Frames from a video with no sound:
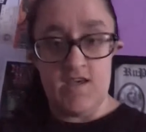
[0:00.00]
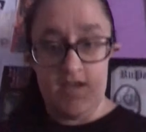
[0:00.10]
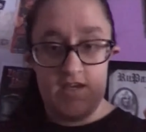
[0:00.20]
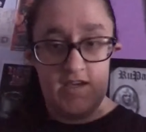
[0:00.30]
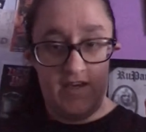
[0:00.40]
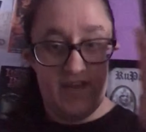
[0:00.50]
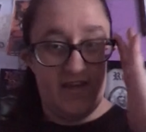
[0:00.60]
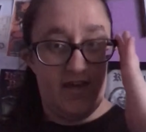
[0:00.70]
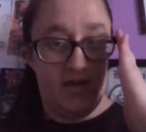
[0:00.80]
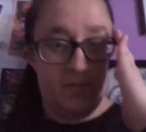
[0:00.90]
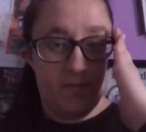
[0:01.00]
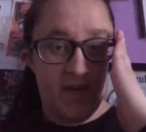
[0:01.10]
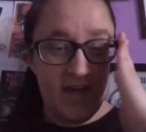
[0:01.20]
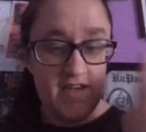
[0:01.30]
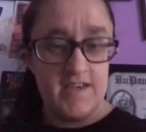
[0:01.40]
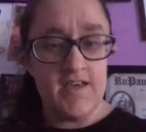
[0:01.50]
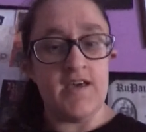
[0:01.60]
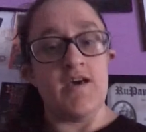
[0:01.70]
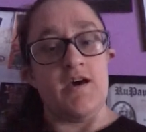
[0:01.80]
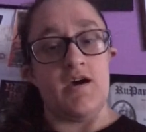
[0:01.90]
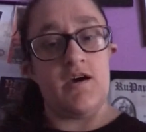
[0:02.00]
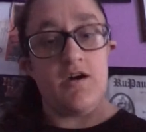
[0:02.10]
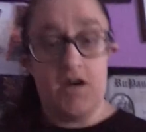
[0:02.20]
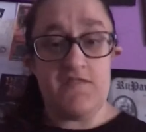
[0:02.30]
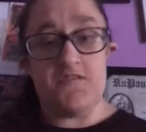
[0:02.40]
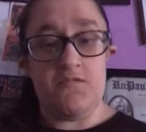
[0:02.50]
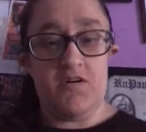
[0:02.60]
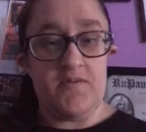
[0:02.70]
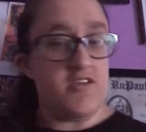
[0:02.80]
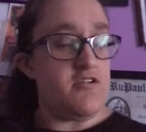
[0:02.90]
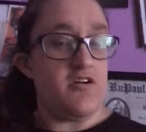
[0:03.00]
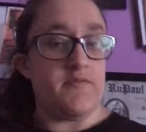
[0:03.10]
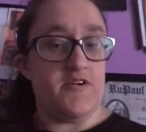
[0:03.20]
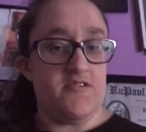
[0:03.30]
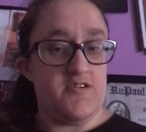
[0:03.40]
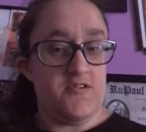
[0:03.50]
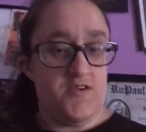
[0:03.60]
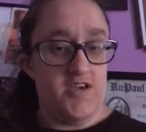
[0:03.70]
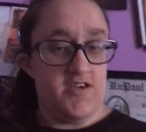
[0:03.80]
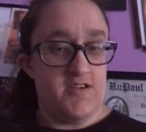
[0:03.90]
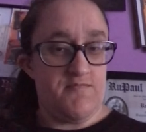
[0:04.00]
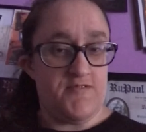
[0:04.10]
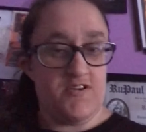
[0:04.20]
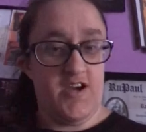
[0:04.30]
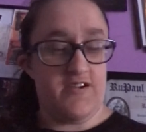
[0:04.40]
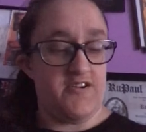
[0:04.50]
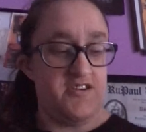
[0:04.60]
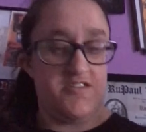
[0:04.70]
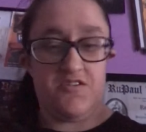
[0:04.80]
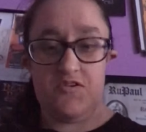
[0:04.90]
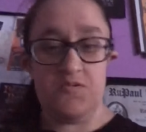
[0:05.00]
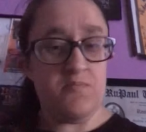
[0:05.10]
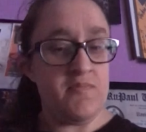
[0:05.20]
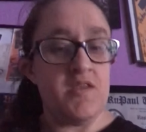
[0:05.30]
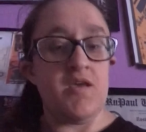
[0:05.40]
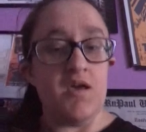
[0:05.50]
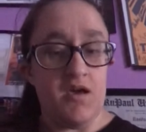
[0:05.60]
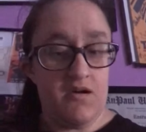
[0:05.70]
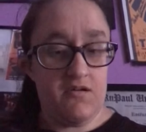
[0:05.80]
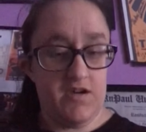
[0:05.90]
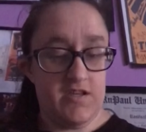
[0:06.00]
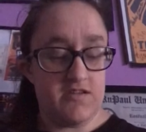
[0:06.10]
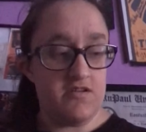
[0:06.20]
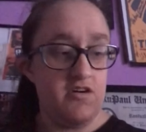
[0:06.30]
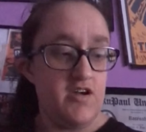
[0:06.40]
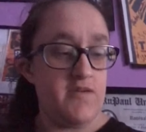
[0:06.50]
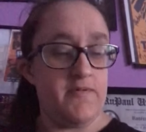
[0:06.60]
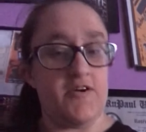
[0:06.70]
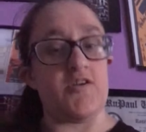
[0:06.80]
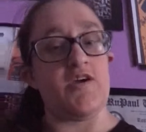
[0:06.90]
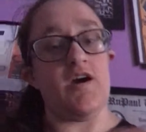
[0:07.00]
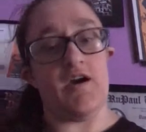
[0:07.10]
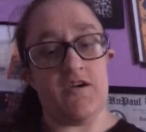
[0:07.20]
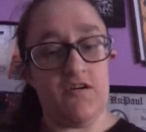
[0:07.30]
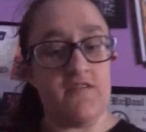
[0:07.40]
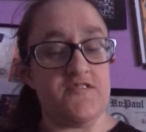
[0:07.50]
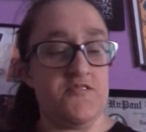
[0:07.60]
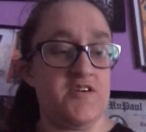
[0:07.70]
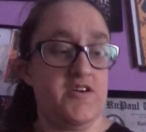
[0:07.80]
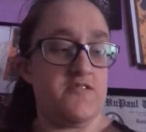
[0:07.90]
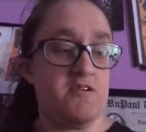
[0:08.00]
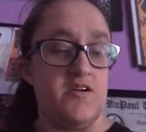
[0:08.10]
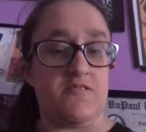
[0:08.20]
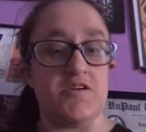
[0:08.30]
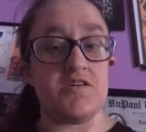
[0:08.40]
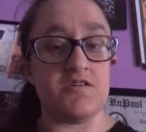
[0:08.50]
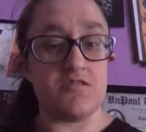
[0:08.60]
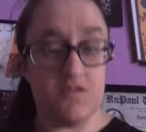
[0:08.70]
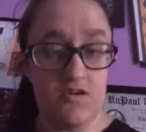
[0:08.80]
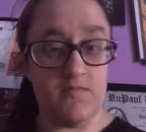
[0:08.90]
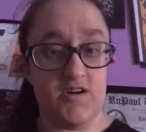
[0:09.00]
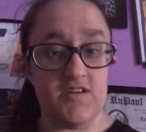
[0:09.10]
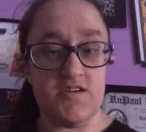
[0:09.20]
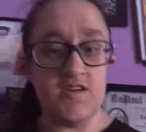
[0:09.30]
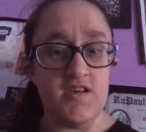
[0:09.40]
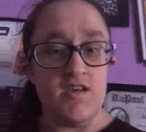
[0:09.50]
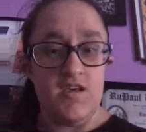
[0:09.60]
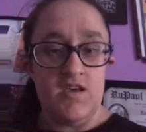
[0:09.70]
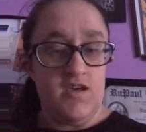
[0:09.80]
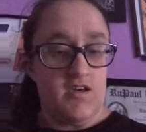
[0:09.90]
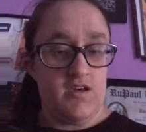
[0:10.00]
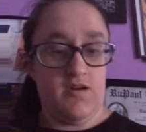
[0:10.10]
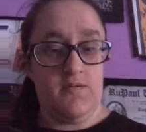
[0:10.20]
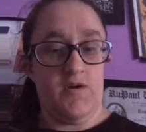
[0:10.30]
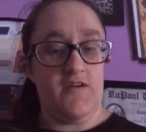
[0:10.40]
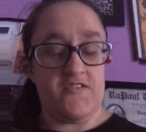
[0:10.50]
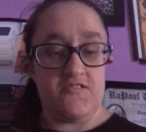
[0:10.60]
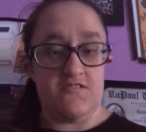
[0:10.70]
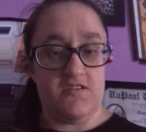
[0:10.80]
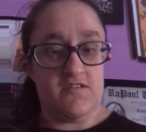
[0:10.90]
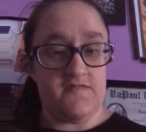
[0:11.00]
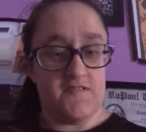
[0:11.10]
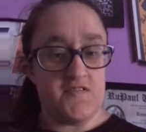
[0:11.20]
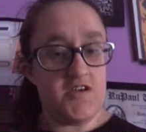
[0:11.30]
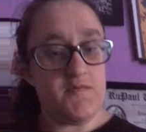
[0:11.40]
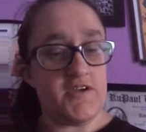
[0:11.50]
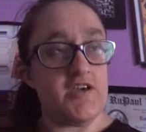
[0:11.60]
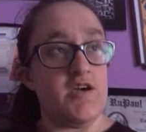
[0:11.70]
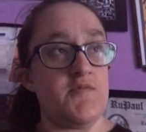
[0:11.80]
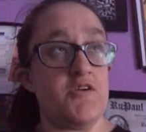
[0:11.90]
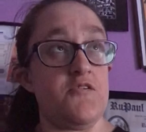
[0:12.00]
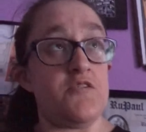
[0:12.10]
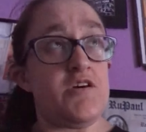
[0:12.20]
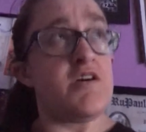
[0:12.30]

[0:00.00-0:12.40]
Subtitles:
Hey guys, I'm back. A lot of you want me to talk about UK Drag Race, so let's talk about it. I loved UK Drag Race so much. Obviously, if you see my cameos,